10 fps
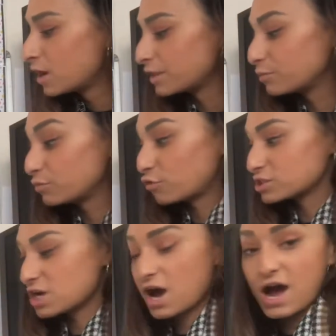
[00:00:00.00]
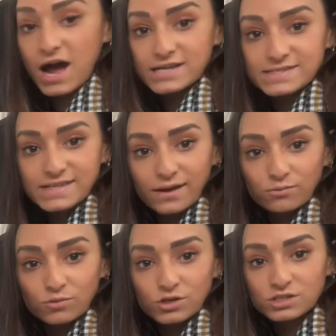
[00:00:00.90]
And then we've got our I
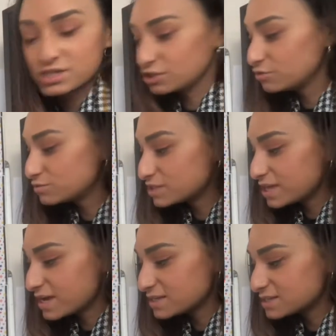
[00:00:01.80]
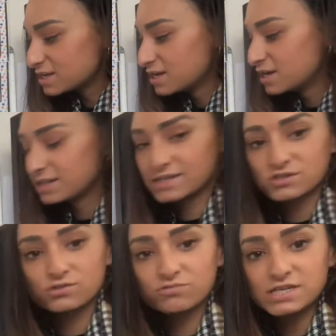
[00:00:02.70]
sound word. Can you see it? Let's
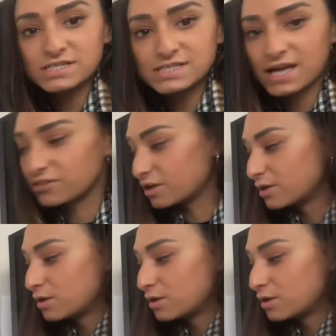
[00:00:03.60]
read it together.